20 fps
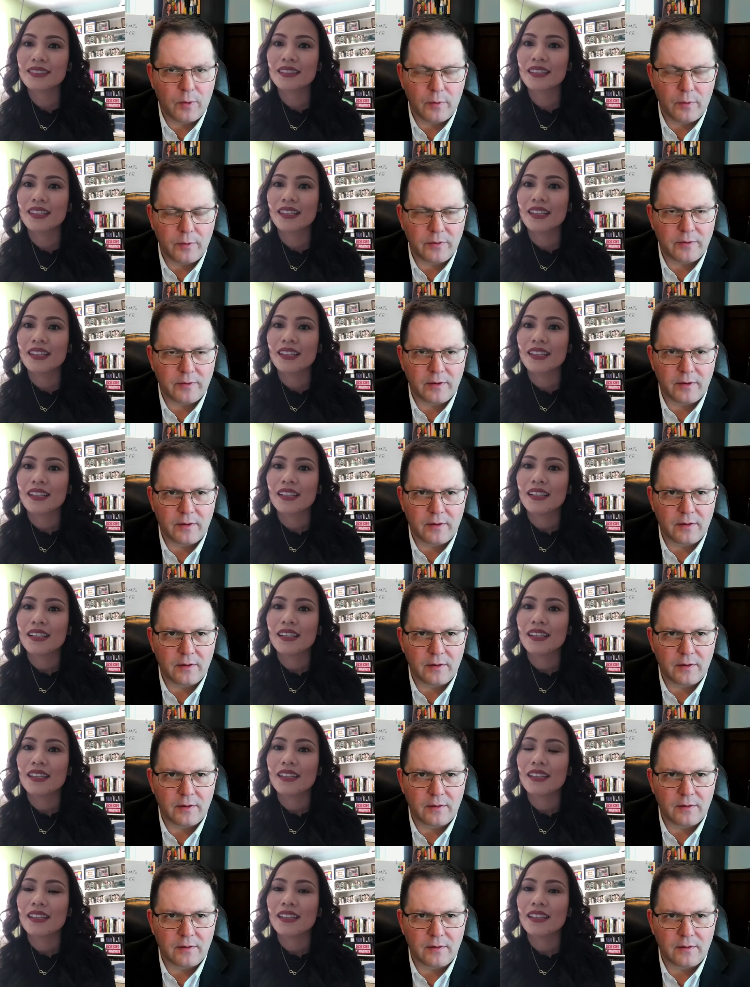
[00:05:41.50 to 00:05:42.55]
Speaker 1: what was the
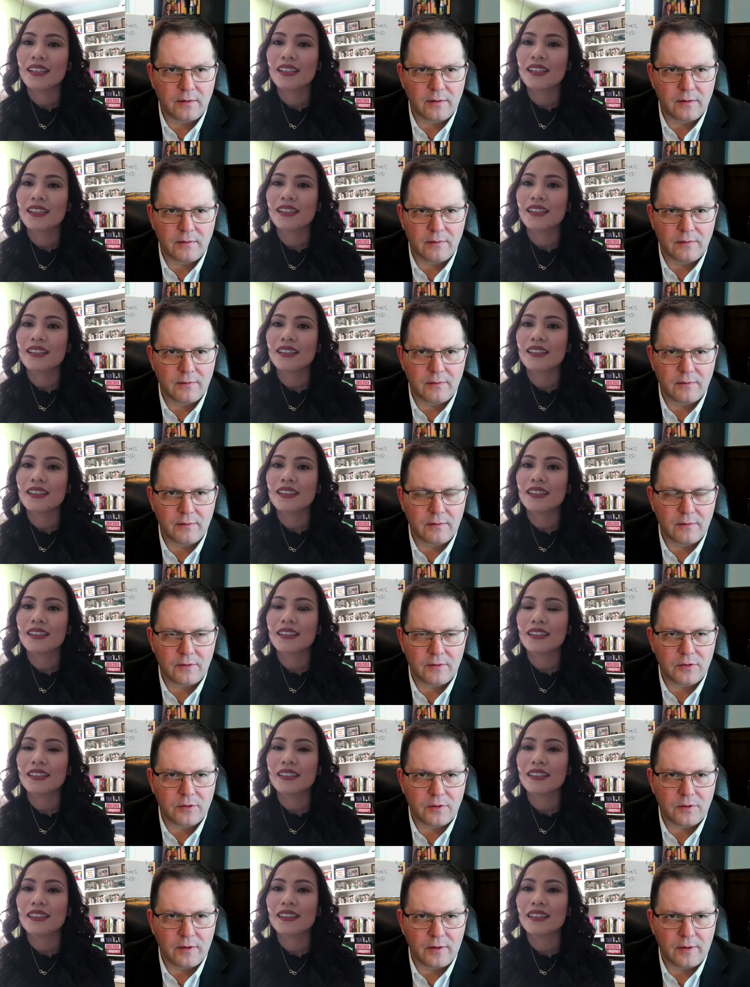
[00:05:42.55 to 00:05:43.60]

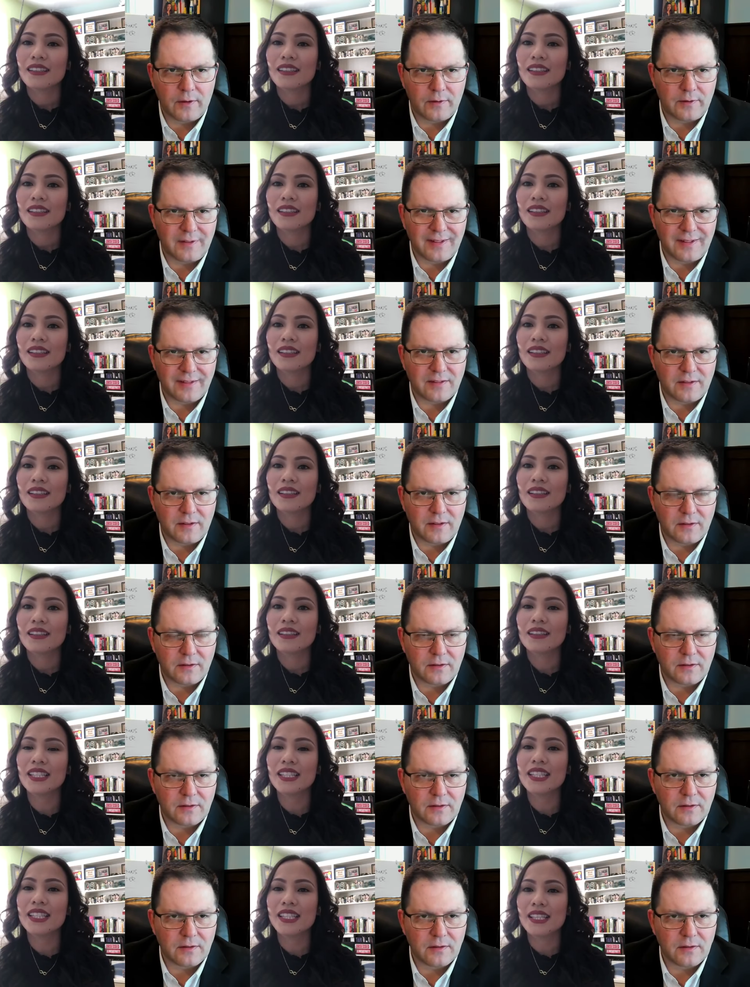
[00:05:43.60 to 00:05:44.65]
the
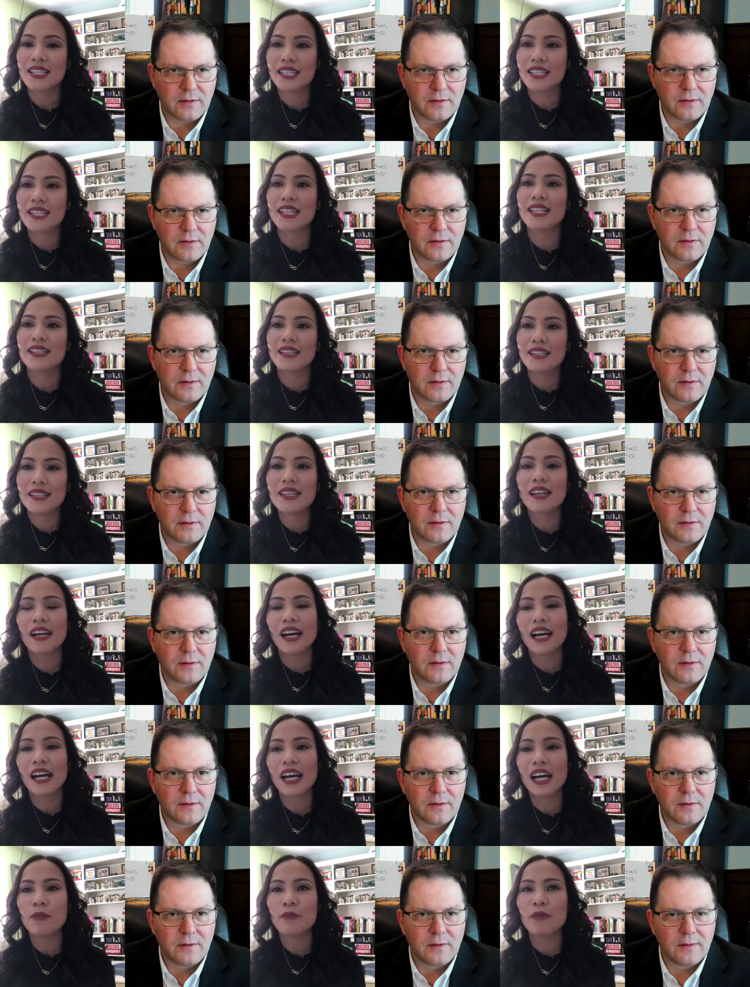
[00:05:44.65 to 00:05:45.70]
distance? The
Speaker 2: distance.
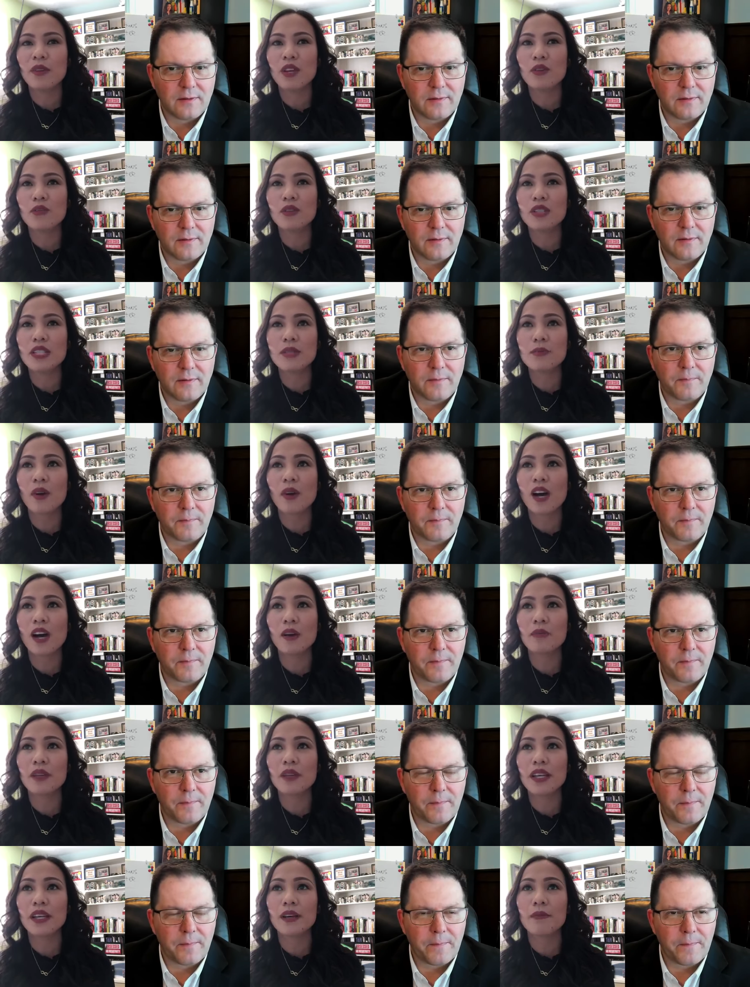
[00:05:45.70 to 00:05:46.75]
Um, it was
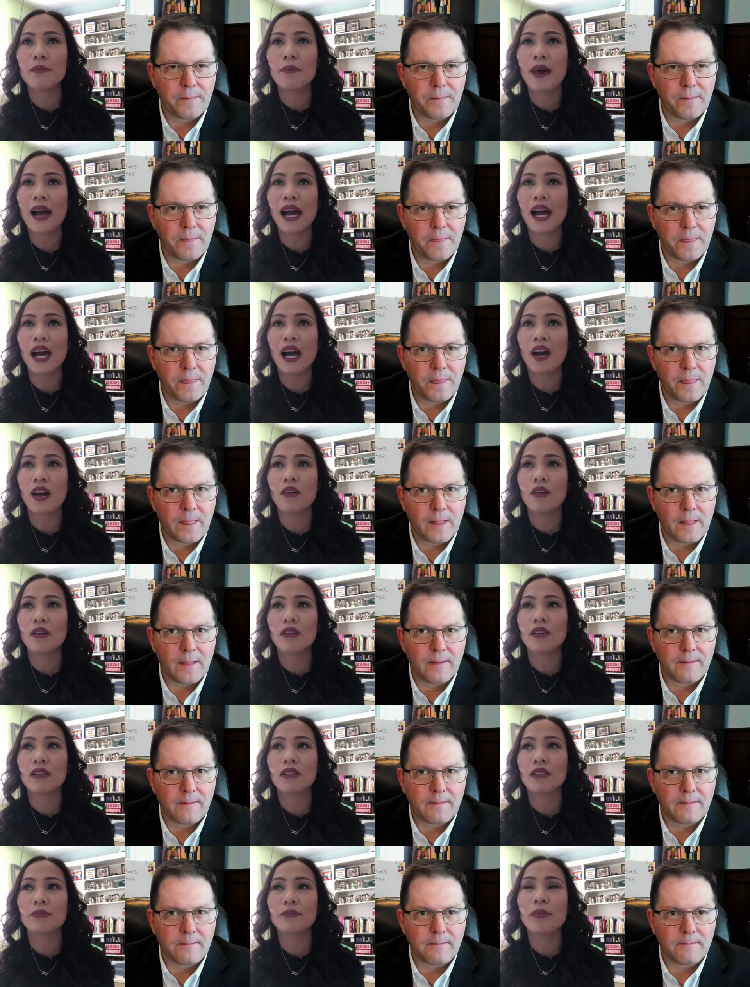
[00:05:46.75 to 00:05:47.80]
probably
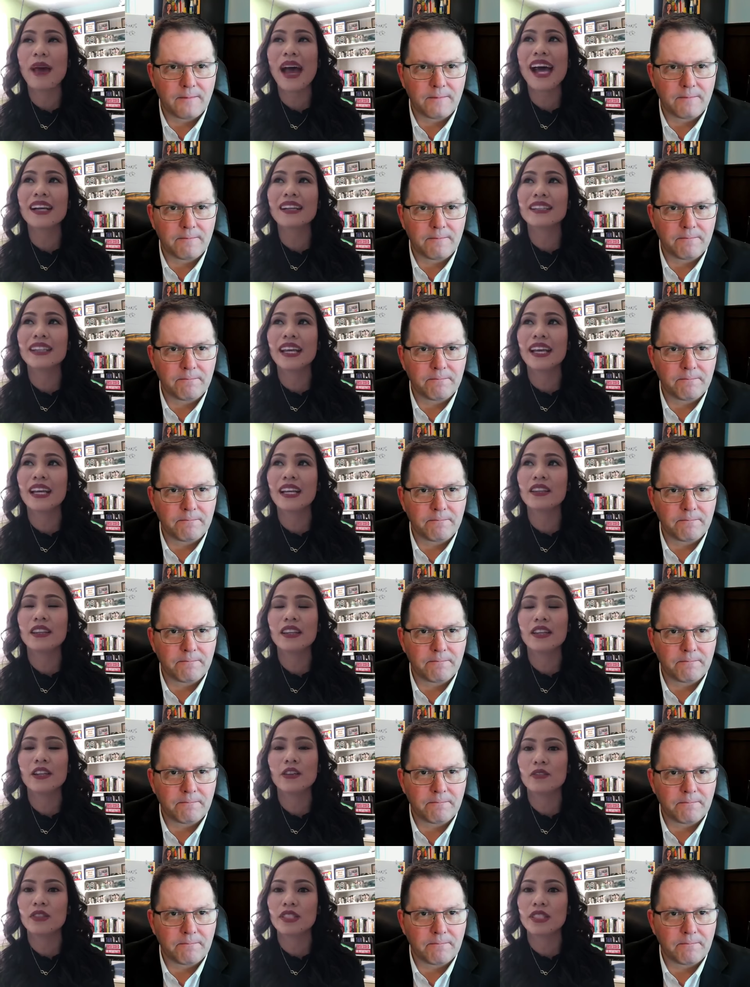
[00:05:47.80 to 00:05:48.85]
about back
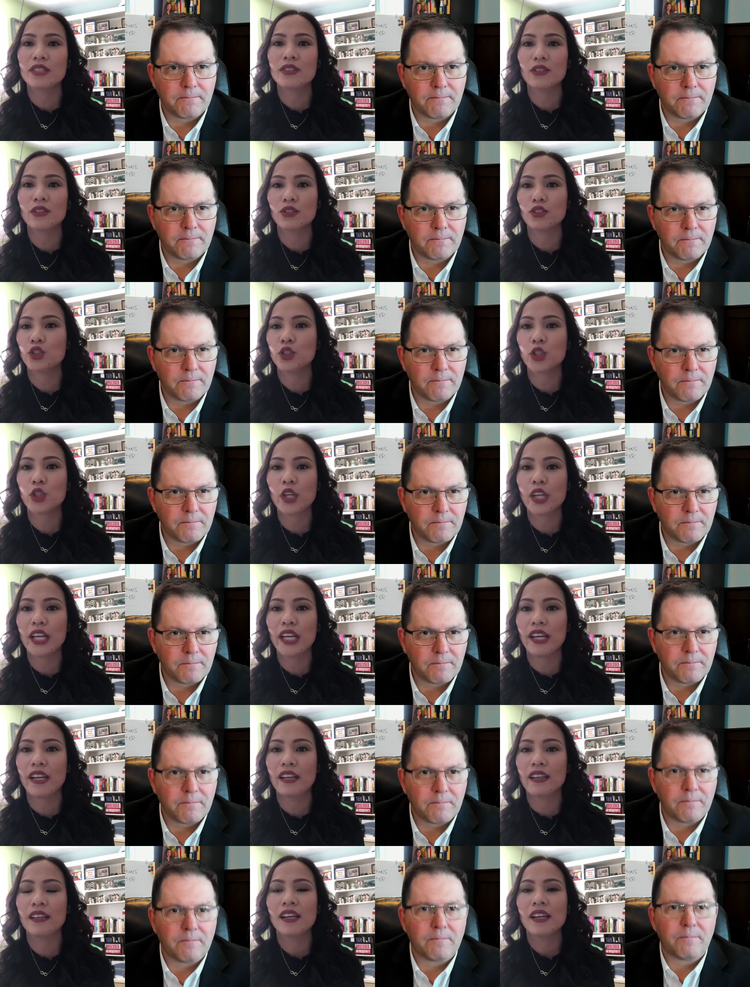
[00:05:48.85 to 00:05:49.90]
then there was no
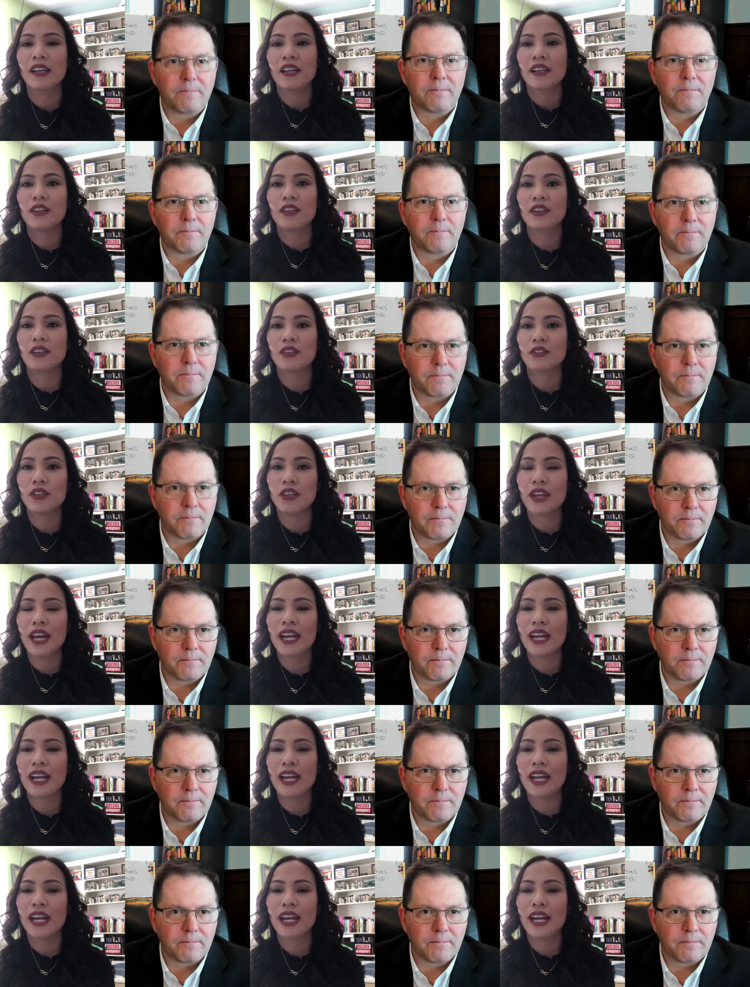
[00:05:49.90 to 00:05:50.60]
train. You know,